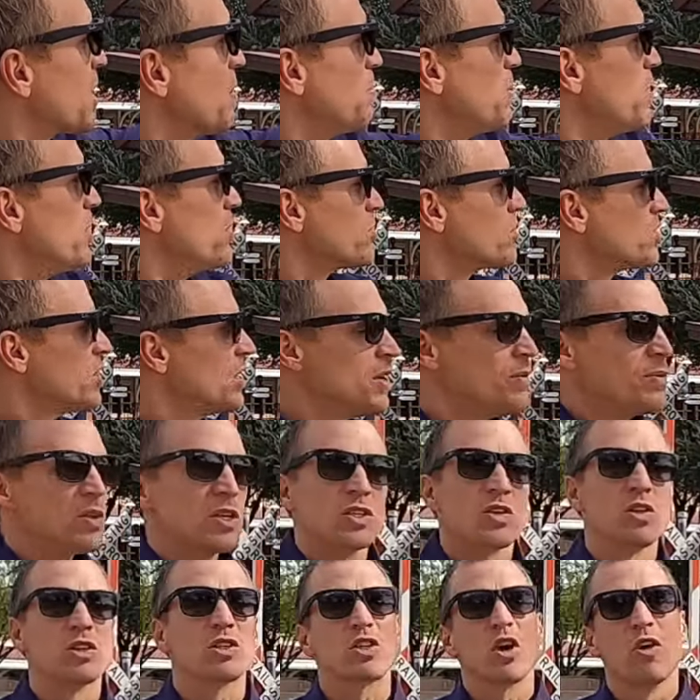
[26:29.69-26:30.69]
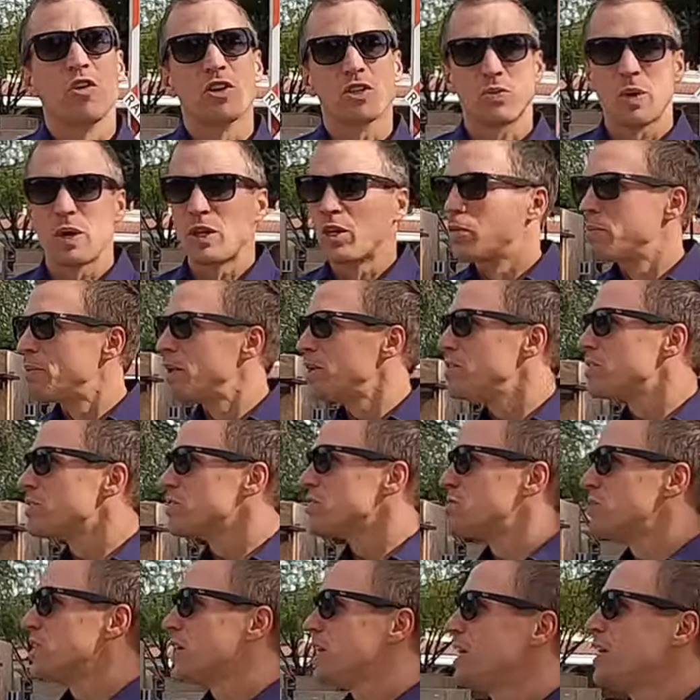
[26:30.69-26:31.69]
and a caboose. So let's go this way a little bit. You
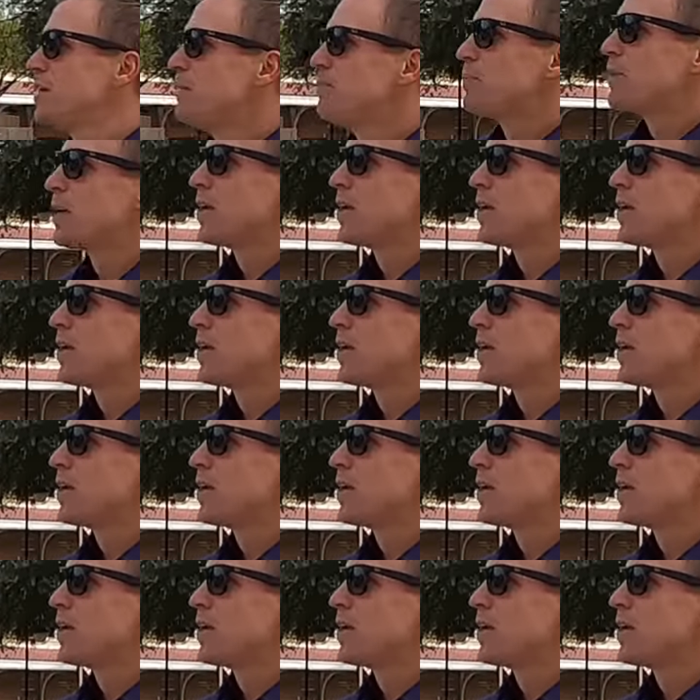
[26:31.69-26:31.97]
can see